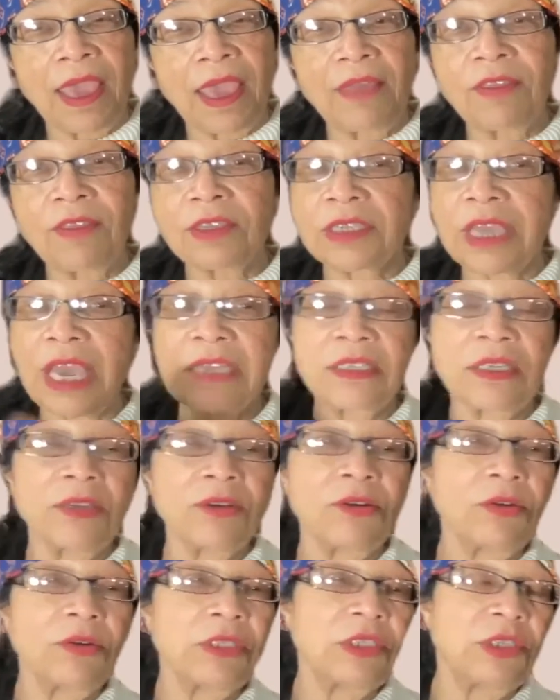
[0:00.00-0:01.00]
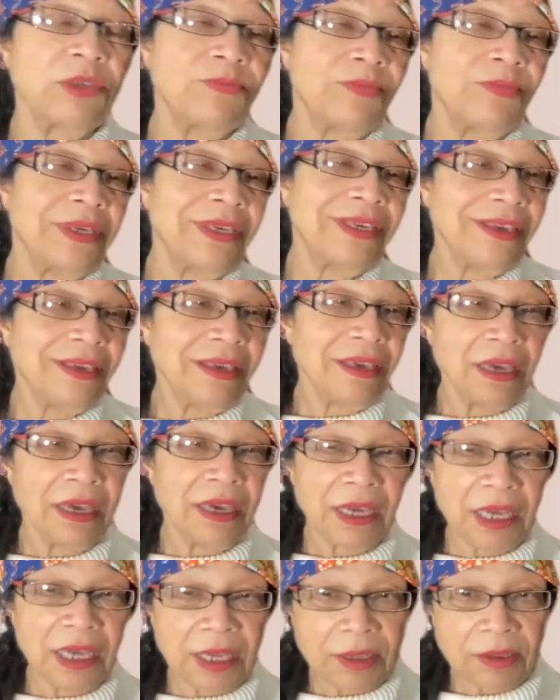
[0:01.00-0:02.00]
And there's actually going to be
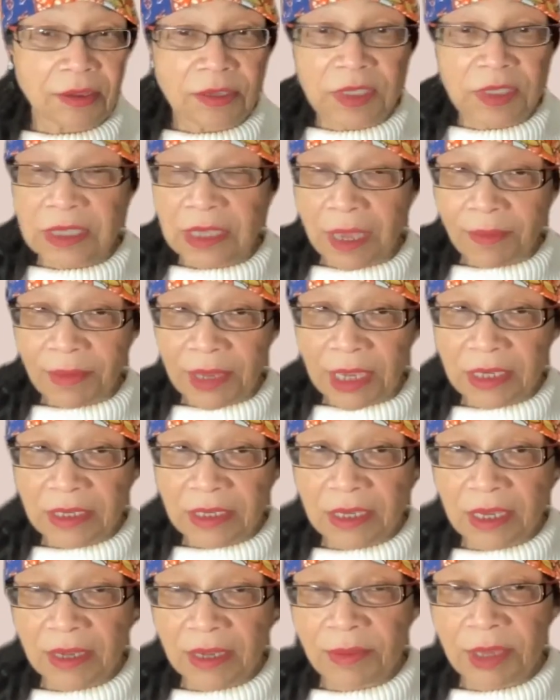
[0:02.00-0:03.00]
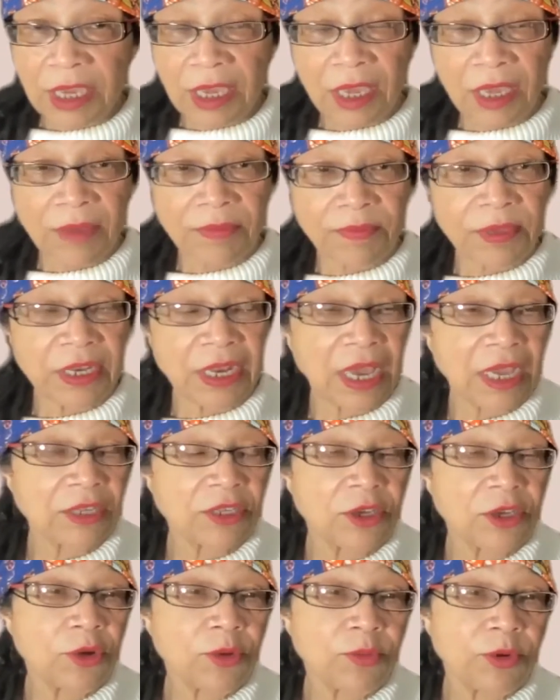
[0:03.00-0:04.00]
a summit coming up in
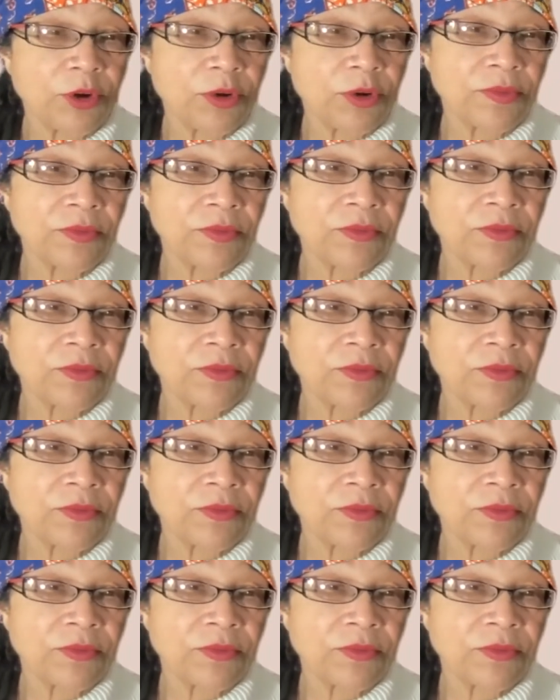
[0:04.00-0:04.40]
October,